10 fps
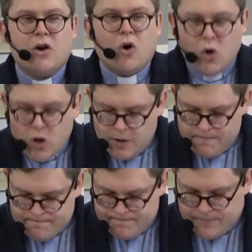all
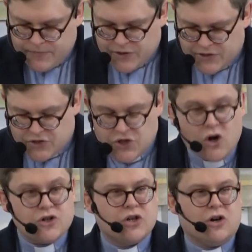that is
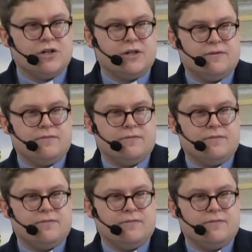not God.